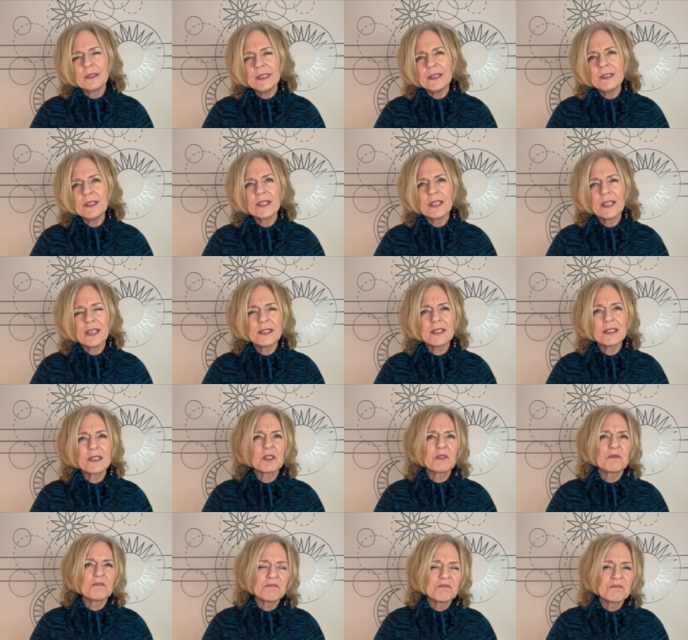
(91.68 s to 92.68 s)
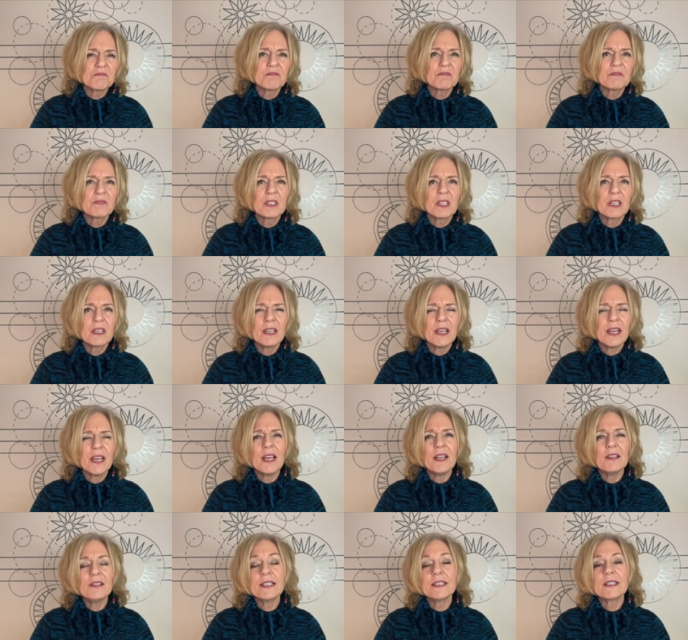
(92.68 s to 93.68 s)
He says,
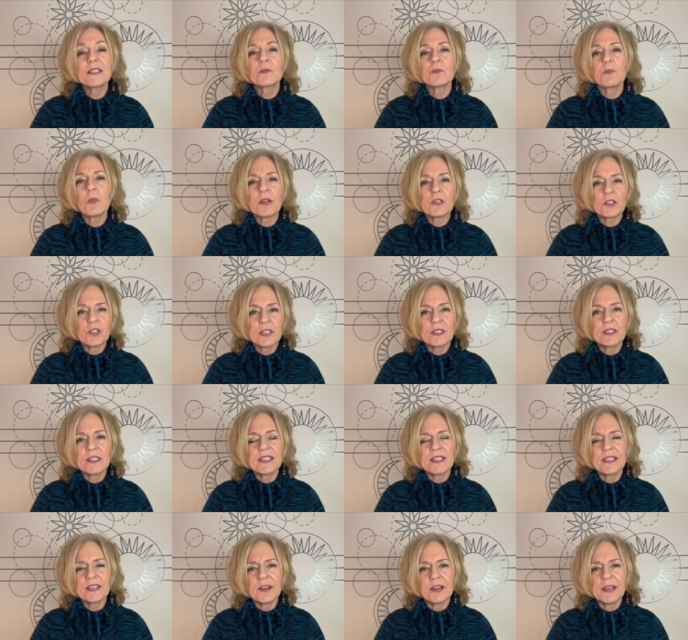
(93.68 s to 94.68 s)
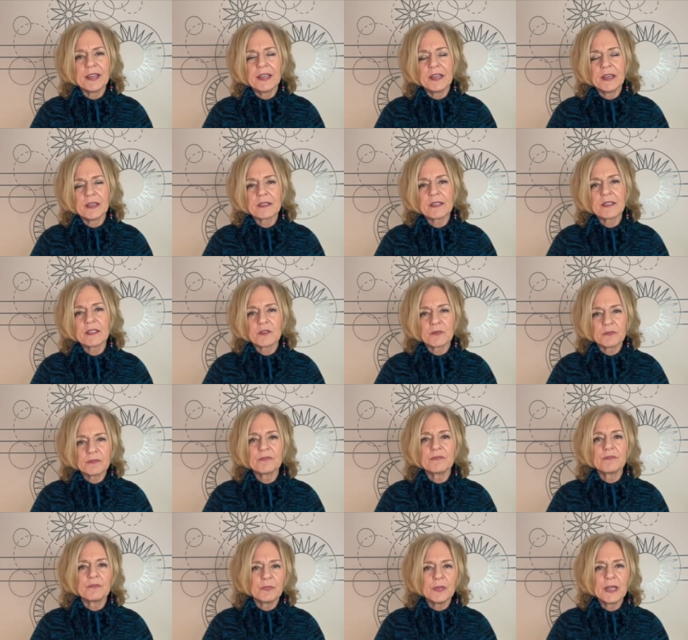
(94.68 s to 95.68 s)
eh, let's watch NCIS.
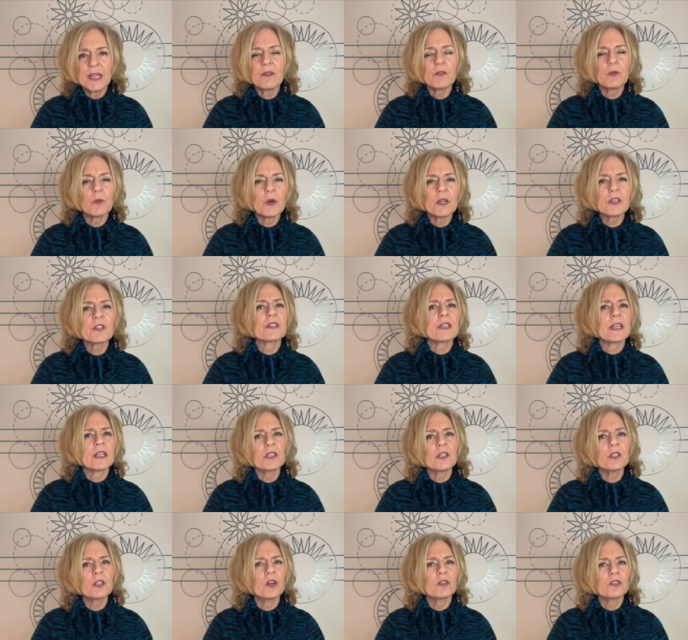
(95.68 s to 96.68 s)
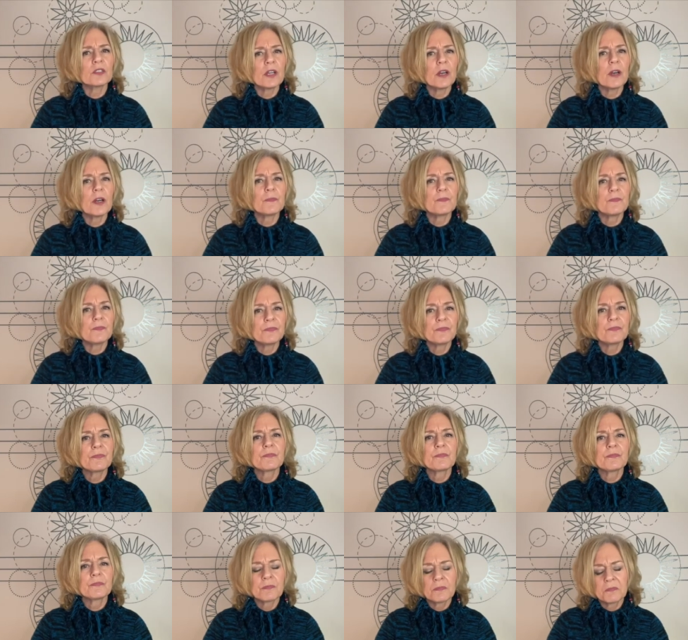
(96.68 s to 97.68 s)
We haven't watched that in a long time.
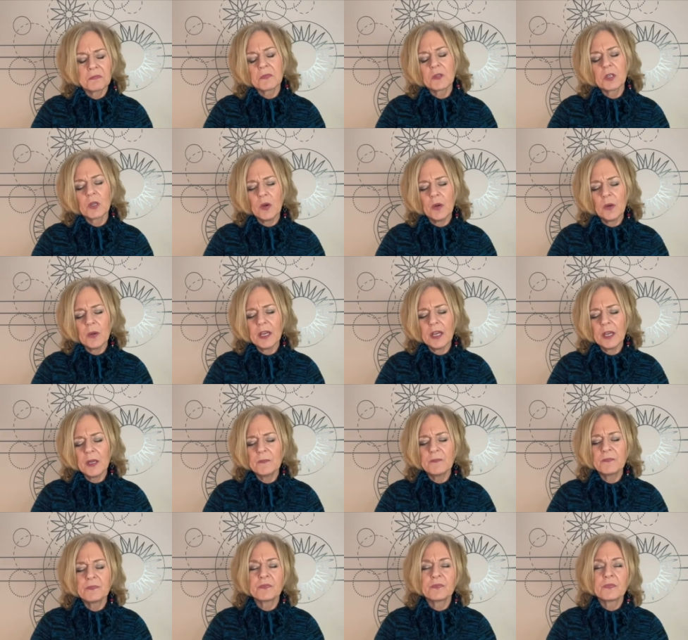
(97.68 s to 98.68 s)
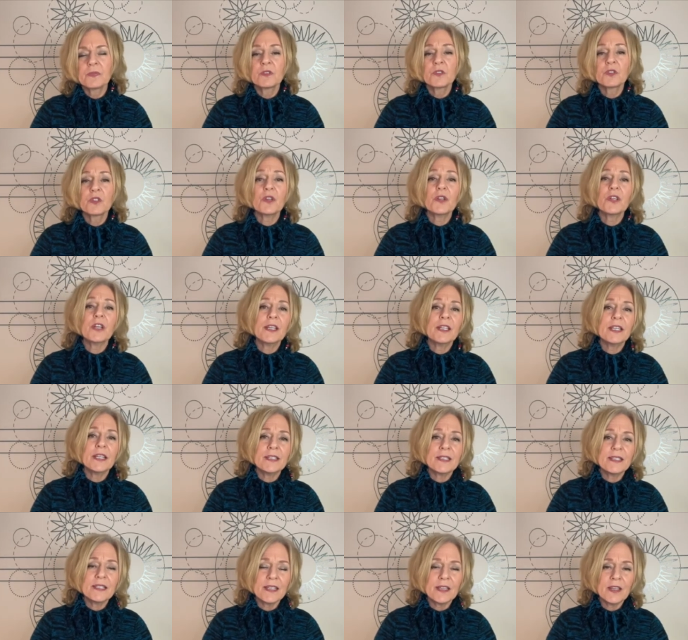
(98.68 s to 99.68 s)
Okay, turn on
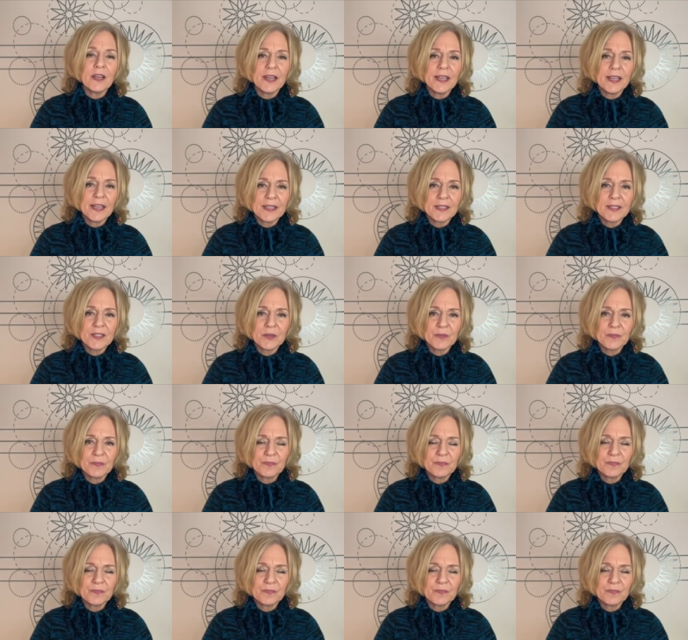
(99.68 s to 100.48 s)
NCIS.